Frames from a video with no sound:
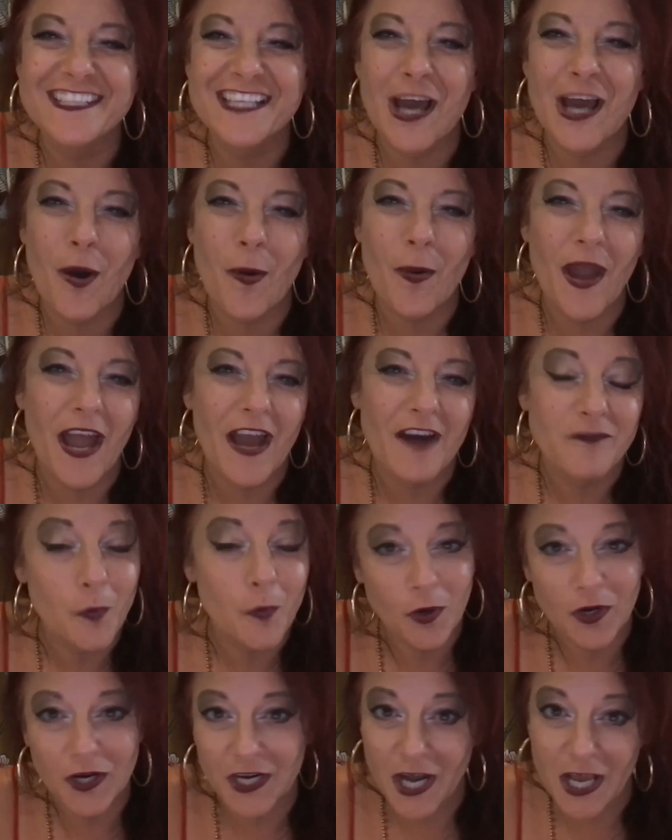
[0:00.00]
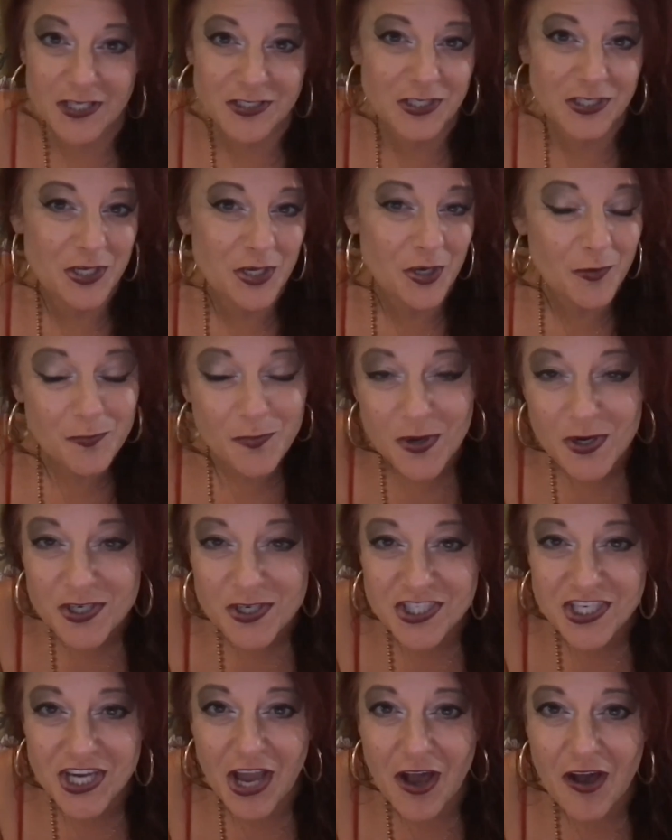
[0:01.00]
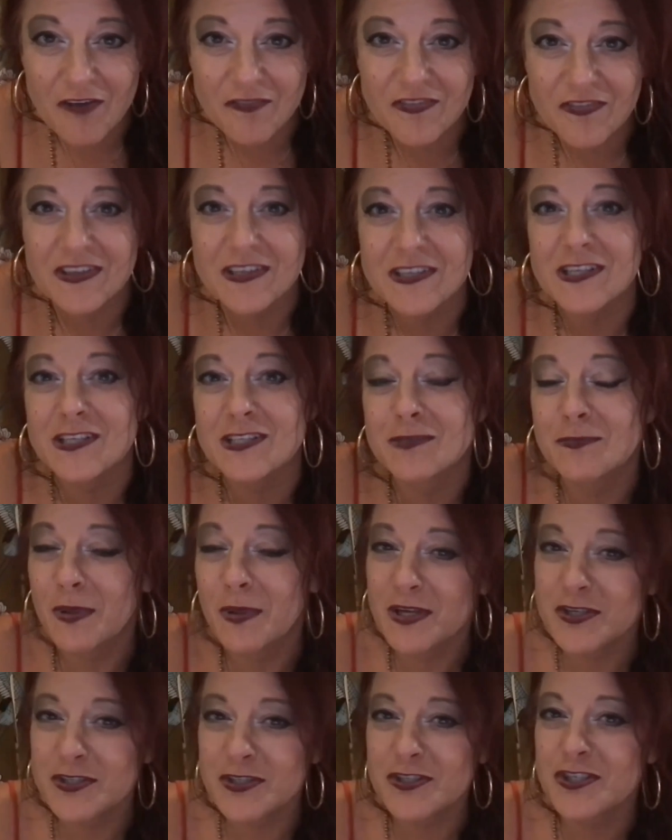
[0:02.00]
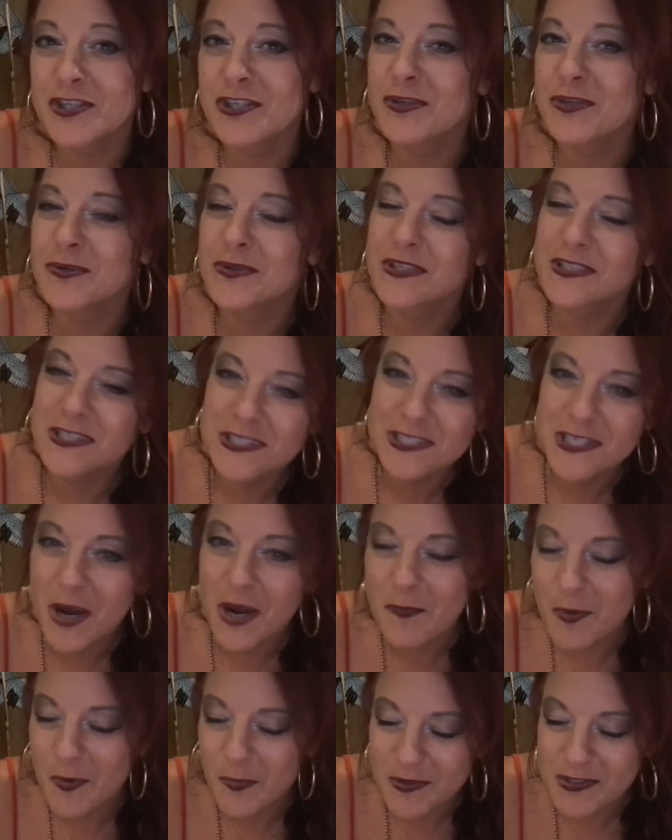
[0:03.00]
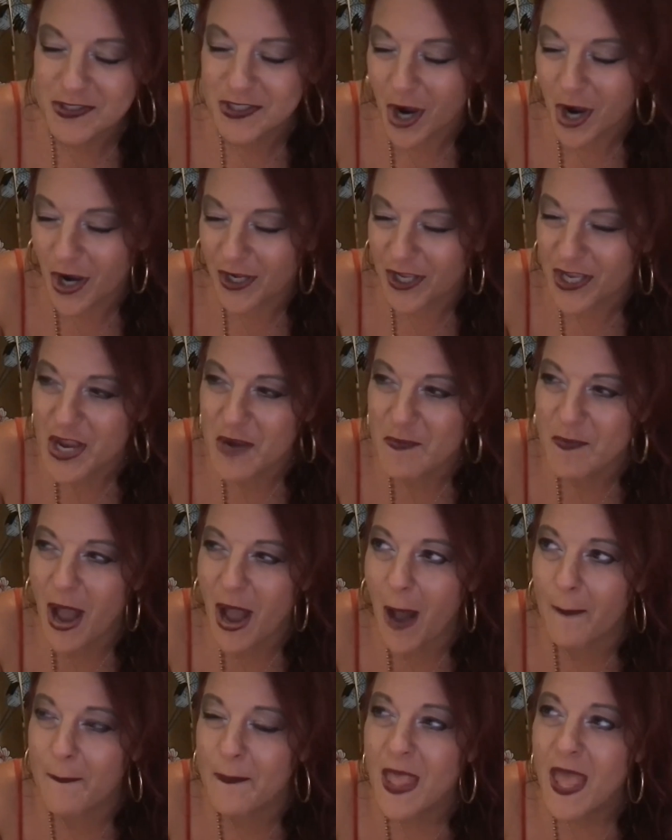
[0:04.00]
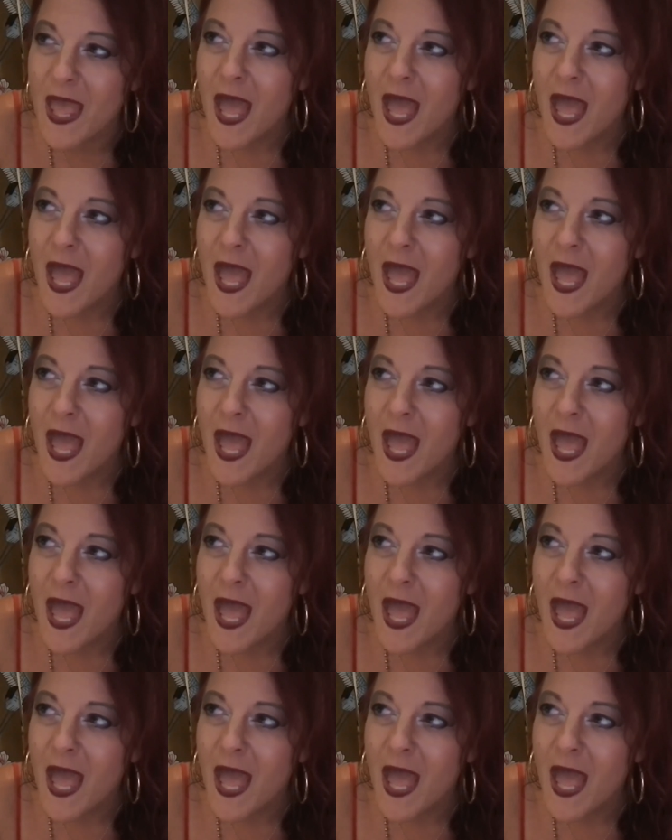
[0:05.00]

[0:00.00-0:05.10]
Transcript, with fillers: So, if organizing your bookshelf is pleasure to you, this is not what we're talking about.